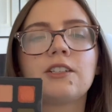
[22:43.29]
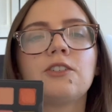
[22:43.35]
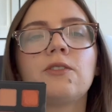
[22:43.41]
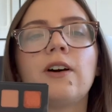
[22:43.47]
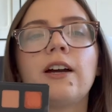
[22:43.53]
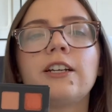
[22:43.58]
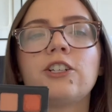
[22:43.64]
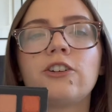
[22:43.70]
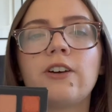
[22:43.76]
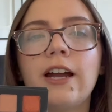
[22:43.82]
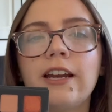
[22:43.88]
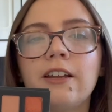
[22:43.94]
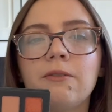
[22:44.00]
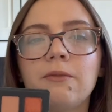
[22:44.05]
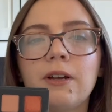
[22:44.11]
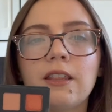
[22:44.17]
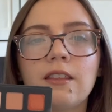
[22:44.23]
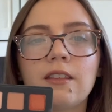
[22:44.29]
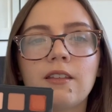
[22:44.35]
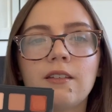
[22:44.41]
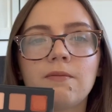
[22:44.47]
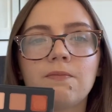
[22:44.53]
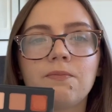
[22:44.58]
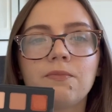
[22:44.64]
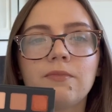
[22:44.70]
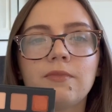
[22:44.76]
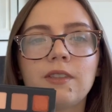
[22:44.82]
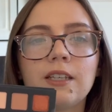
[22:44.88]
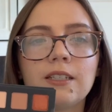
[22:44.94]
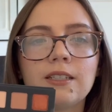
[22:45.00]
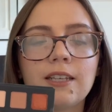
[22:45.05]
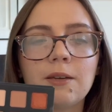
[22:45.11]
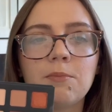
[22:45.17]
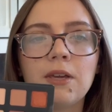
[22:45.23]
So I tried it with
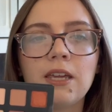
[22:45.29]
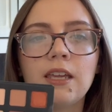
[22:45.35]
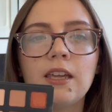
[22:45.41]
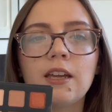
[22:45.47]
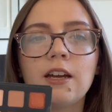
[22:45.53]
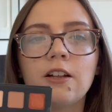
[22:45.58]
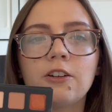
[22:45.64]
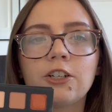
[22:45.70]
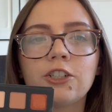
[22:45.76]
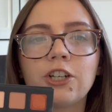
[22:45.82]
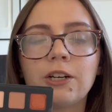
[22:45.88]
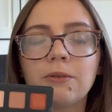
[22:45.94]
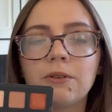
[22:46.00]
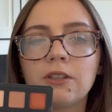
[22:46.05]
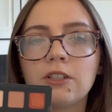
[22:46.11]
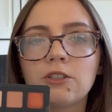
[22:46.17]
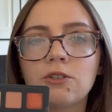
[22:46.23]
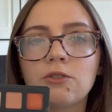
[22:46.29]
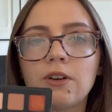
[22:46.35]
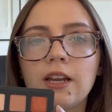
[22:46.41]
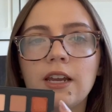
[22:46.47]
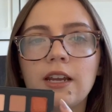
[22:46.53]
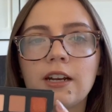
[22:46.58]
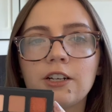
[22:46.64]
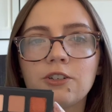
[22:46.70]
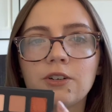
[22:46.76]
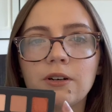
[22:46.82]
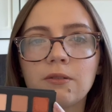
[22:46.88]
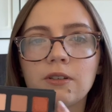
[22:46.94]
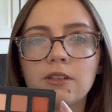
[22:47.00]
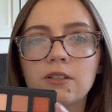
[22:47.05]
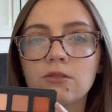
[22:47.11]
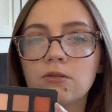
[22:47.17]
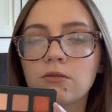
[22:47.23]
this like pinky color, I tried with this green, I tried
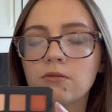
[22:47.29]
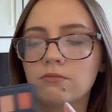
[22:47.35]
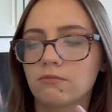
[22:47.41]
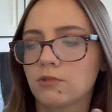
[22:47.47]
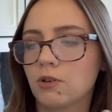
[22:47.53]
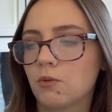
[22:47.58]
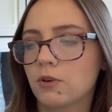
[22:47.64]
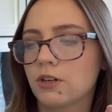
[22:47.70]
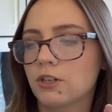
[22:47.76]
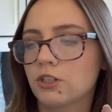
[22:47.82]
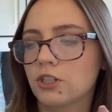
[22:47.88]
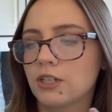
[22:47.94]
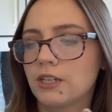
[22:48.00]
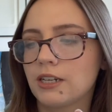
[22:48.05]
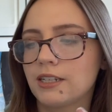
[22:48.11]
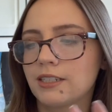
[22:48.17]
with this orangey.